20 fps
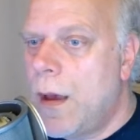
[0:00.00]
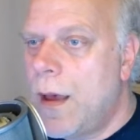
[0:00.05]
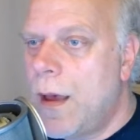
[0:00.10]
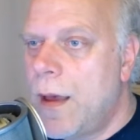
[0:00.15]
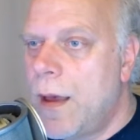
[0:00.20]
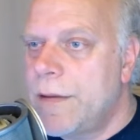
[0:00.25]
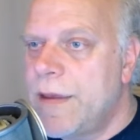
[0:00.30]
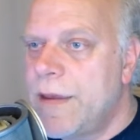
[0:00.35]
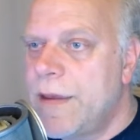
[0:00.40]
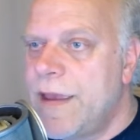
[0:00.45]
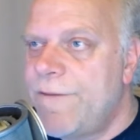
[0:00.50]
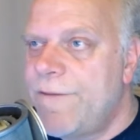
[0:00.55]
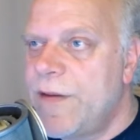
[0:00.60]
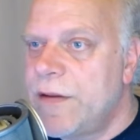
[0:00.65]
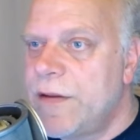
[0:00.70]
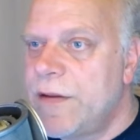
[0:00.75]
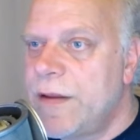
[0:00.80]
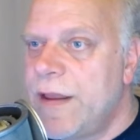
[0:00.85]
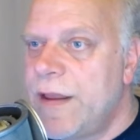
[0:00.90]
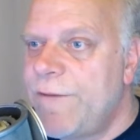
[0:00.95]
uh,
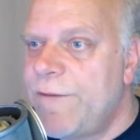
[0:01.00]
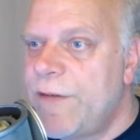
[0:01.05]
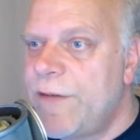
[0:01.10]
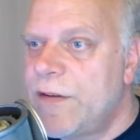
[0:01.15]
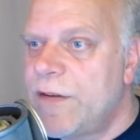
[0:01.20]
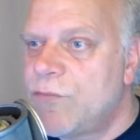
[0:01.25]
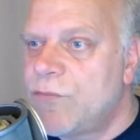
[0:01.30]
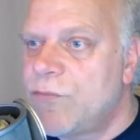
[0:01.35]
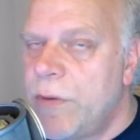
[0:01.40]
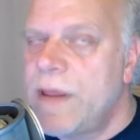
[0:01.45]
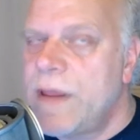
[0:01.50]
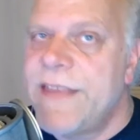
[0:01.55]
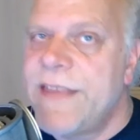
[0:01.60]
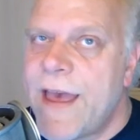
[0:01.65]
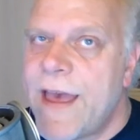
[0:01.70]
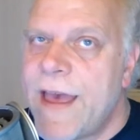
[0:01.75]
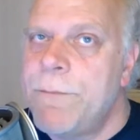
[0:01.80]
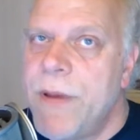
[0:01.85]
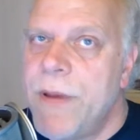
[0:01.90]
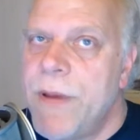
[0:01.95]
if it if it's
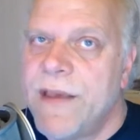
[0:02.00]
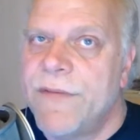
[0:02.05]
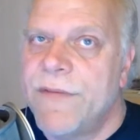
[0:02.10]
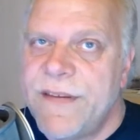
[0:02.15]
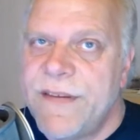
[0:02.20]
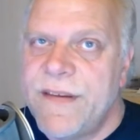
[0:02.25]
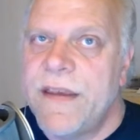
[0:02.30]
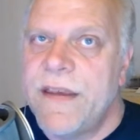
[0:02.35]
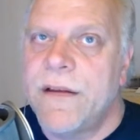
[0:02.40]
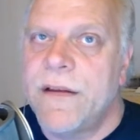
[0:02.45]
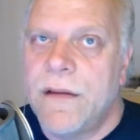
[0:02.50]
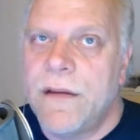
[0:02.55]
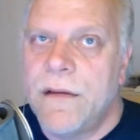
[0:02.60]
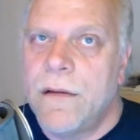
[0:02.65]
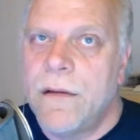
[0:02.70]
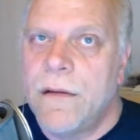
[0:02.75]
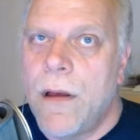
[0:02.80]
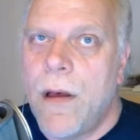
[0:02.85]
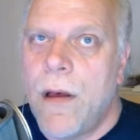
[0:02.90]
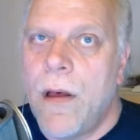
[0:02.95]
really that big of a
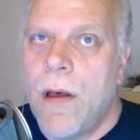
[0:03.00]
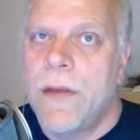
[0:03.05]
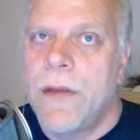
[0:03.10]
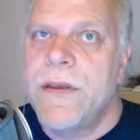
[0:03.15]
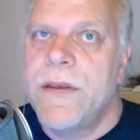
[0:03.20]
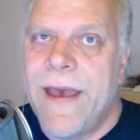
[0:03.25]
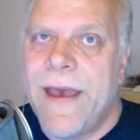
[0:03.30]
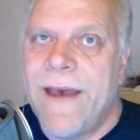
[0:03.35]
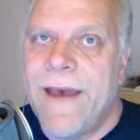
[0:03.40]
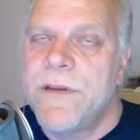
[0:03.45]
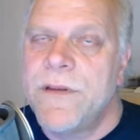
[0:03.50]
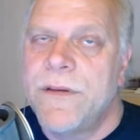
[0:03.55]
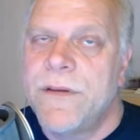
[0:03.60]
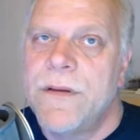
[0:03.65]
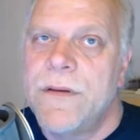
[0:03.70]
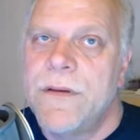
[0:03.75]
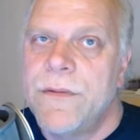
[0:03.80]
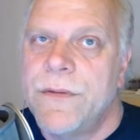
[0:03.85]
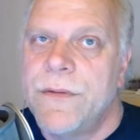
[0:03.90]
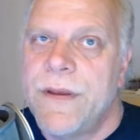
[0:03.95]
deal, all you have
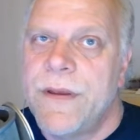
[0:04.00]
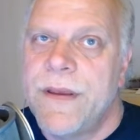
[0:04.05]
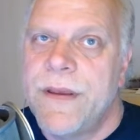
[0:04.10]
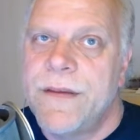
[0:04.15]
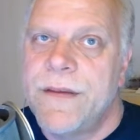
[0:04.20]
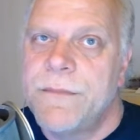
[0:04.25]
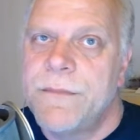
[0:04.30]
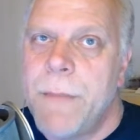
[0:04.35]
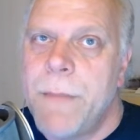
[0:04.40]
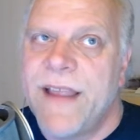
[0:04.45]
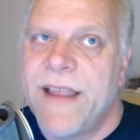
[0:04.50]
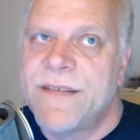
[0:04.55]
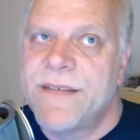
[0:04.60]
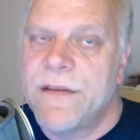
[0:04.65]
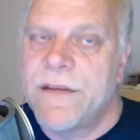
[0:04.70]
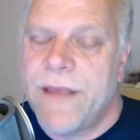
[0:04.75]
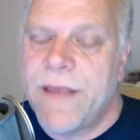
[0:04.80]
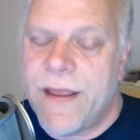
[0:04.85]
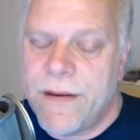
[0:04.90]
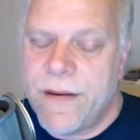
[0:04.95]
to do is make
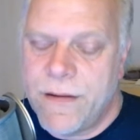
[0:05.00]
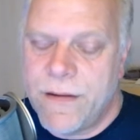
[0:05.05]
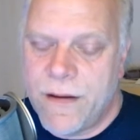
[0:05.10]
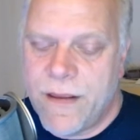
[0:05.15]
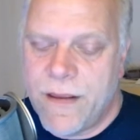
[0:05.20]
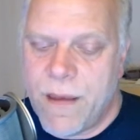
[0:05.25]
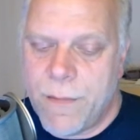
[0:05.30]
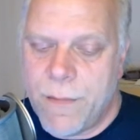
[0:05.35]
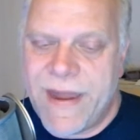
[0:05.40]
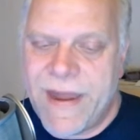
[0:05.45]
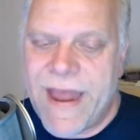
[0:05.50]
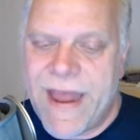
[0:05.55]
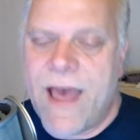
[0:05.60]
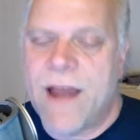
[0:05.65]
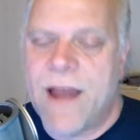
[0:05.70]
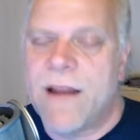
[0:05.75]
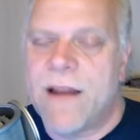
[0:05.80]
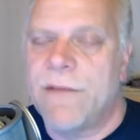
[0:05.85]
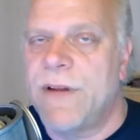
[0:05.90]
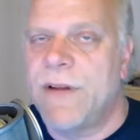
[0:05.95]
it so that
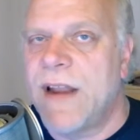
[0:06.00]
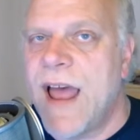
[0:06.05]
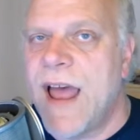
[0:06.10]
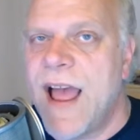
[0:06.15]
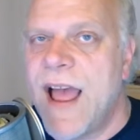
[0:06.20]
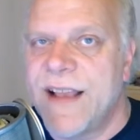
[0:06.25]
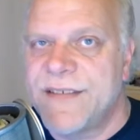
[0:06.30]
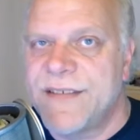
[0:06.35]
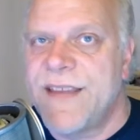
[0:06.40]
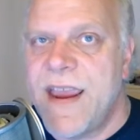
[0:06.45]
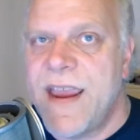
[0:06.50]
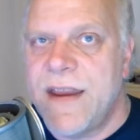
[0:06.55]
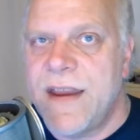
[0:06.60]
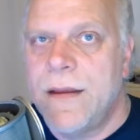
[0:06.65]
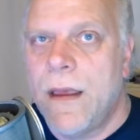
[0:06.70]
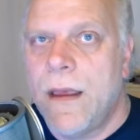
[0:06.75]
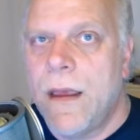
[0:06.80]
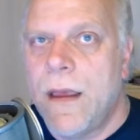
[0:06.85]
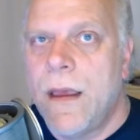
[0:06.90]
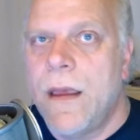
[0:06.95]
coming out of a locked
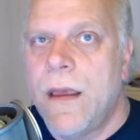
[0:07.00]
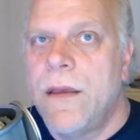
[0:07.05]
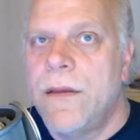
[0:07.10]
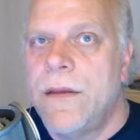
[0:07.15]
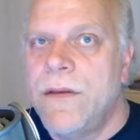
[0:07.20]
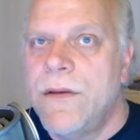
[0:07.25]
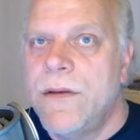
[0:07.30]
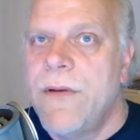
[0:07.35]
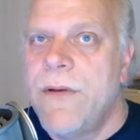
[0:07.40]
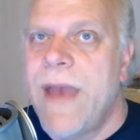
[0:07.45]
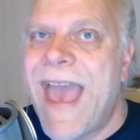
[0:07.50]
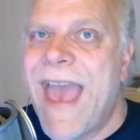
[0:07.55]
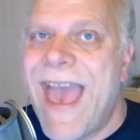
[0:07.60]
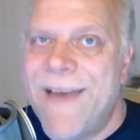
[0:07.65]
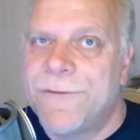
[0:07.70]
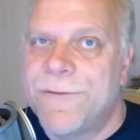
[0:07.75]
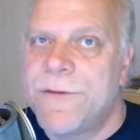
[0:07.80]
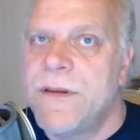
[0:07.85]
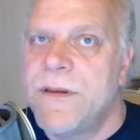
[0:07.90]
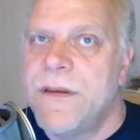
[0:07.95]
state, you
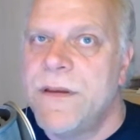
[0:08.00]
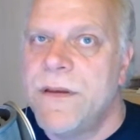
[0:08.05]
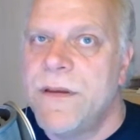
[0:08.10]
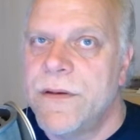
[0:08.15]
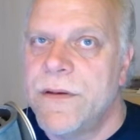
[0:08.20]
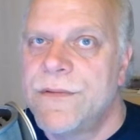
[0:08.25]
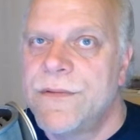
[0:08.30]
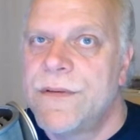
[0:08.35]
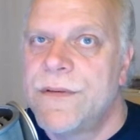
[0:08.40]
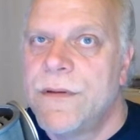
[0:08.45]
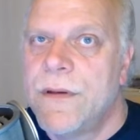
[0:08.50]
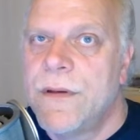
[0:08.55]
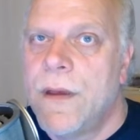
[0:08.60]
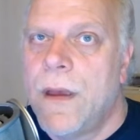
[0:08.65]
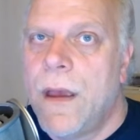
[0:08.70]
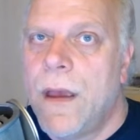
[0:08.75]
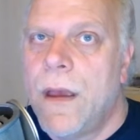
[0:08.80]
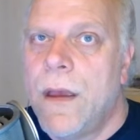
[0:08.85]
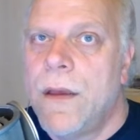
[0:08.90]
have to use